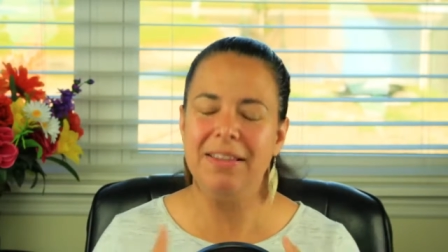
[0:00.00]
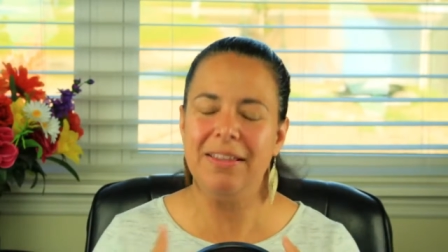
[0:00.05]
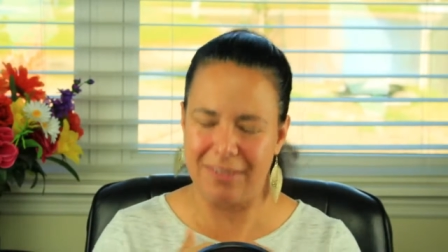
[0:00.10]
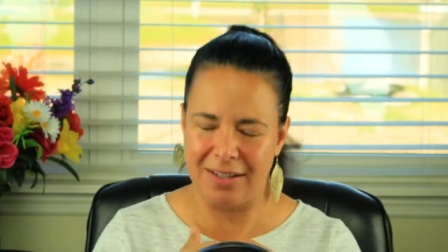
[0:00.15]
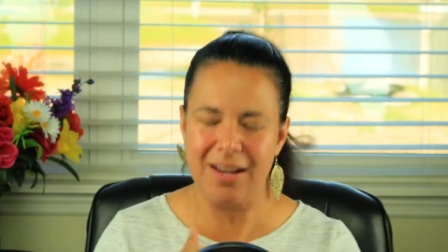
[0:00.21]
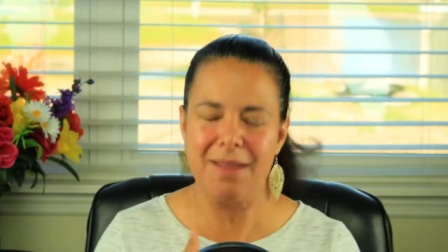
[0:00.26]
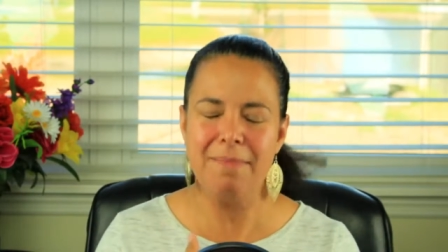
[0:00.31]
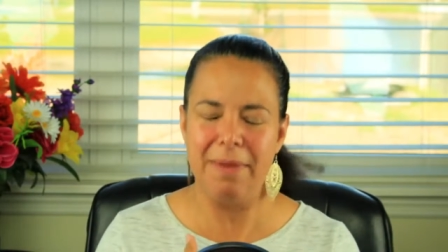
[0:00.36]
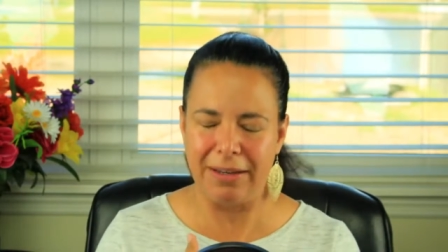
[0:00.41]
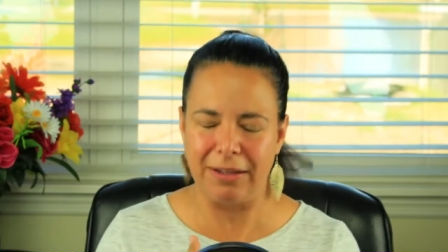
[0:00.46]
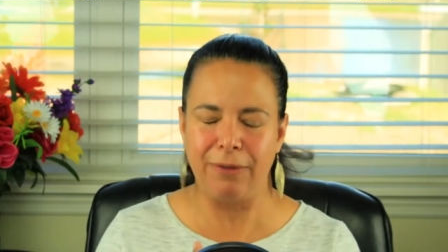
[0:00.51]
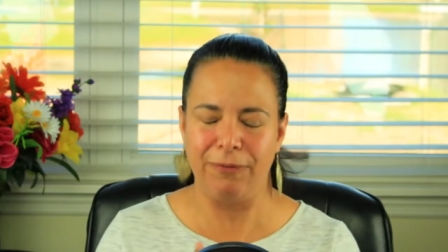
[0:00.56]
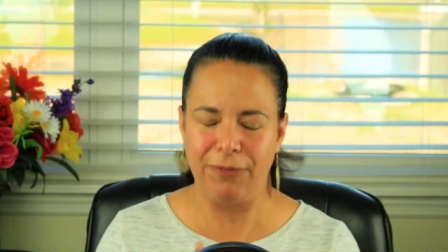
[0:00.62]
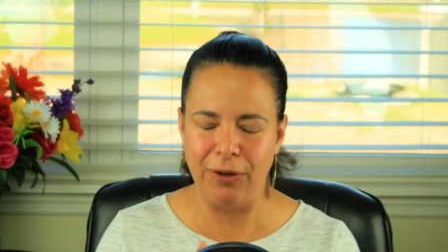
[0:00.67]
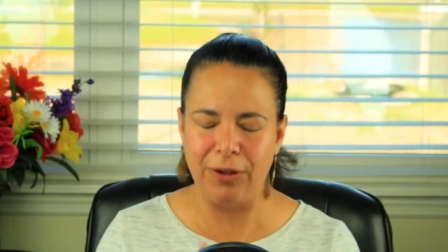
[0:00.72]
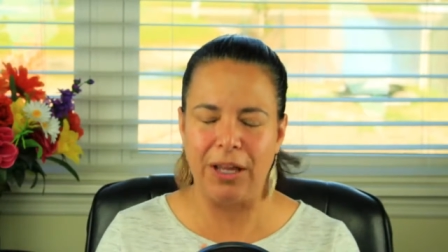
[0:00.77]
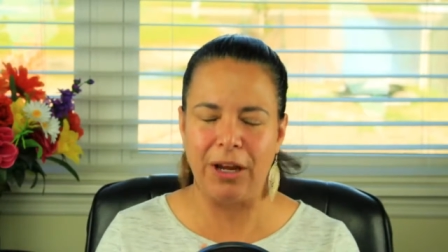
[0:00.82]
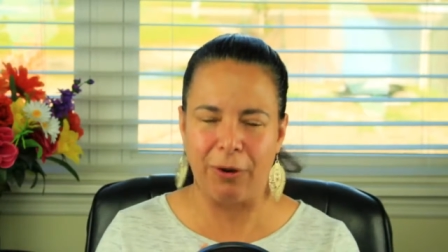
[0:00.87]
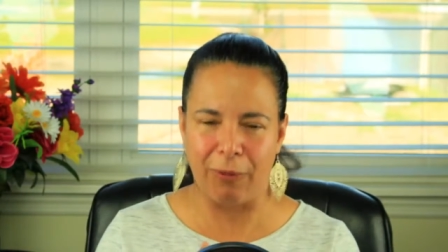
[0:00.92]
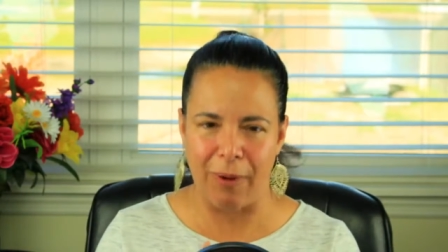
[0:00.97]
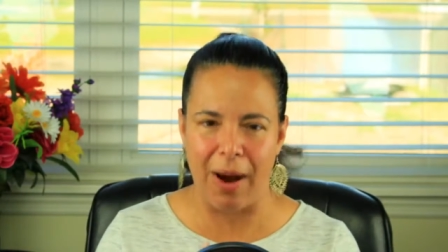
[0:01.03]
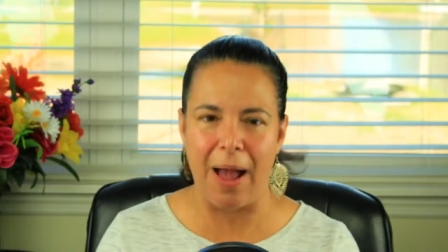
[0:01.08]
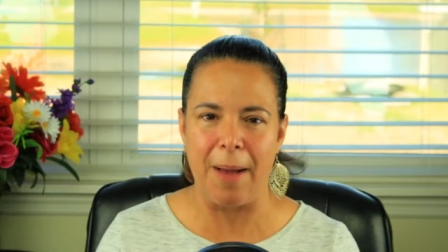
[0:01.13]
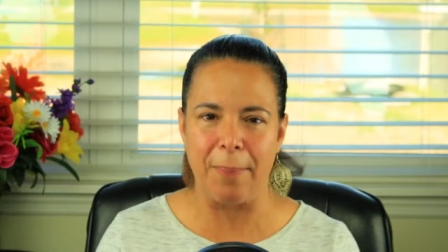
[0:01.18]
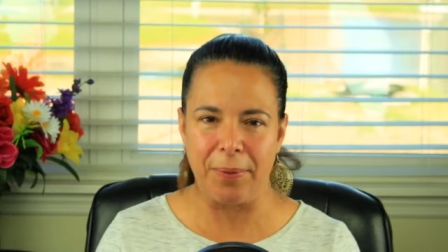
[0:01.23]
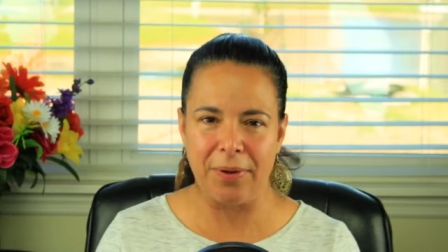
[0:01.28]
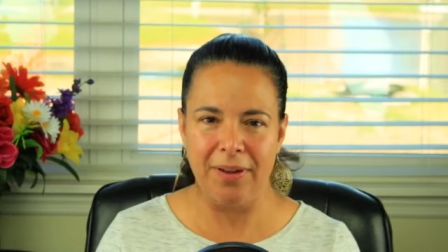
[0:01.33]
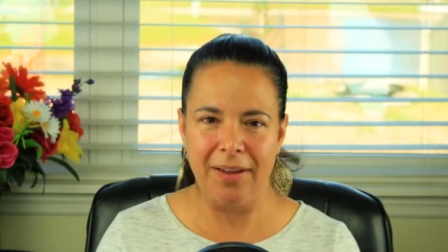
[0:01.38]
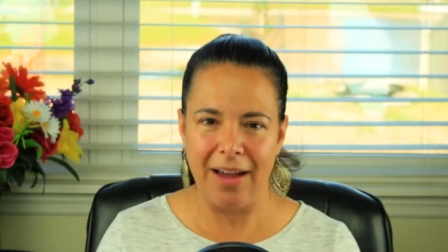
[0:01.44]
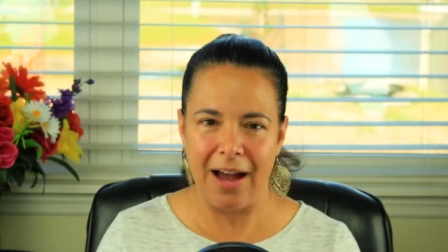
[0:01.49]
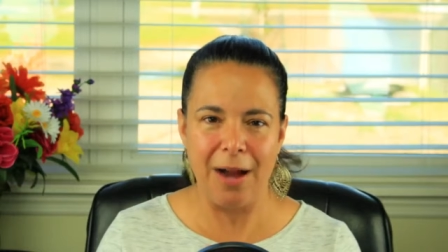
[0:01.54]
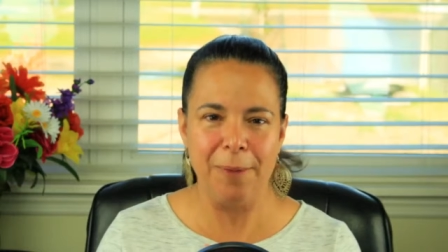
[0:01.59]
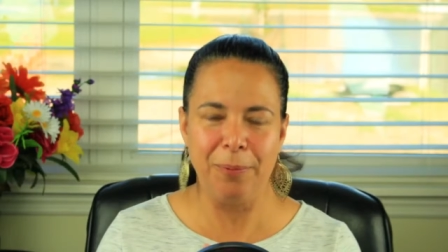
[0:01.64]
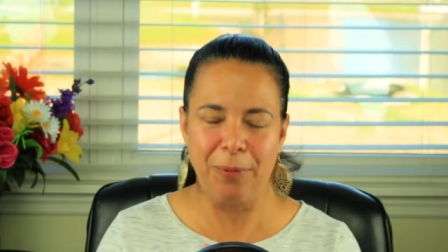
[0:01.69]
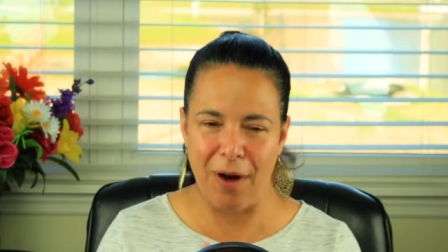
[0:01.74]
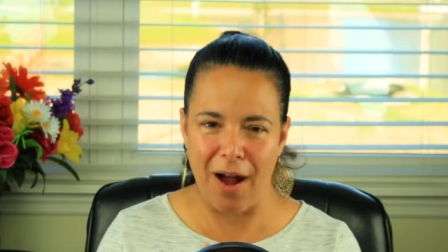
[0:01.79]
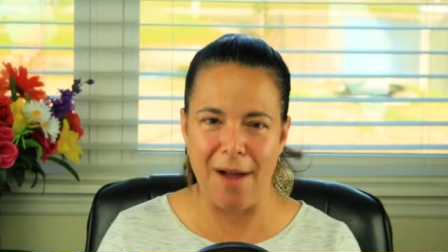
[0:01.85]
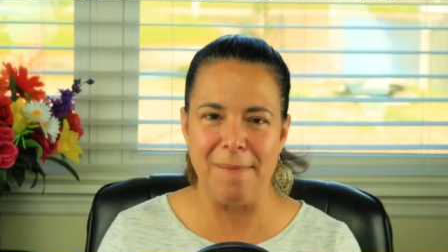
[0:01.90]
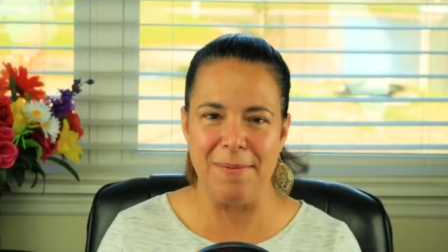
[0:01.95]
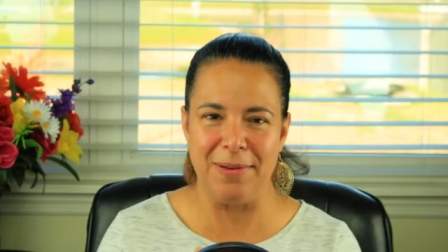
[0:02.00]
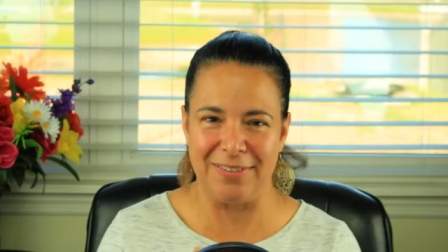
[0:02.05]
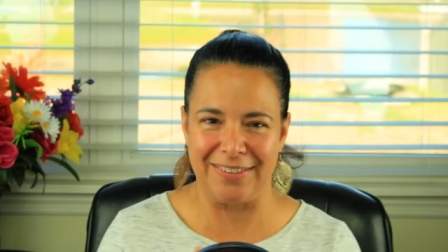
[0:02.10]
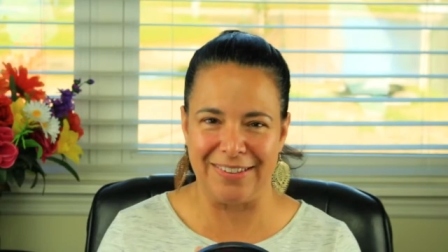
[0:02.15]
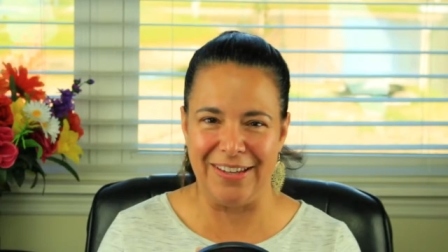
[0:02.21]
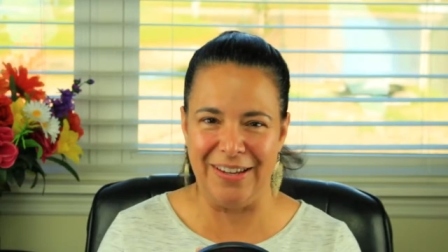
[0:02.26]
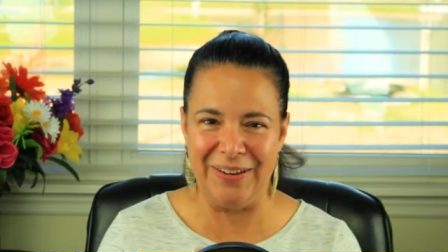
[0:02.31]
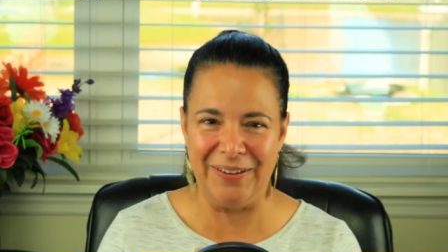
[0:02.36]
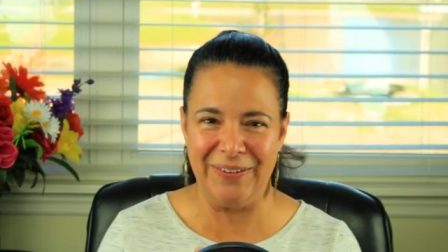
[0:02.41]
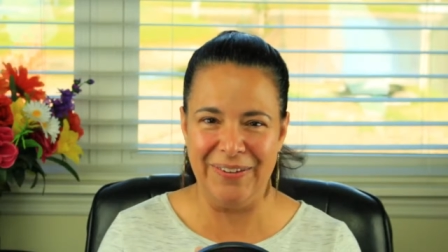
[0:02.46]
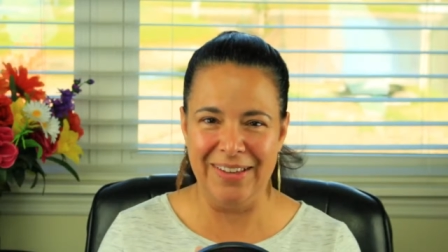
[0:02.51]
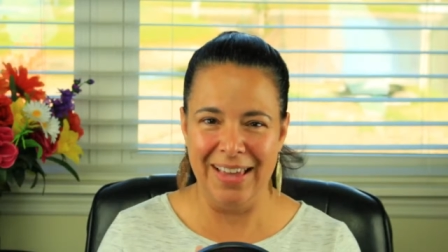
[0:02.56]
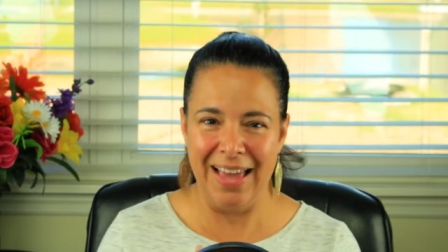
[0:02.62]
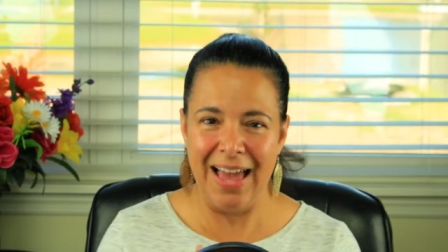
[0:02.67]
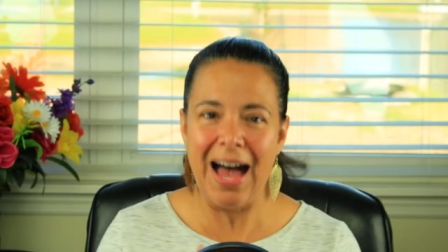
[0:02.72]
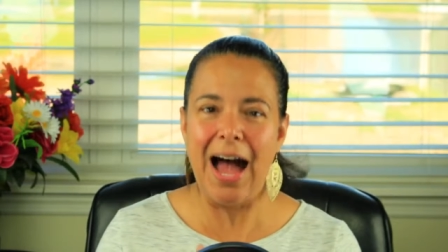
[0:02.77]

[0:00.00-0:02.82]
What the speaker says: it's gonna make you feel like crap. I promise you.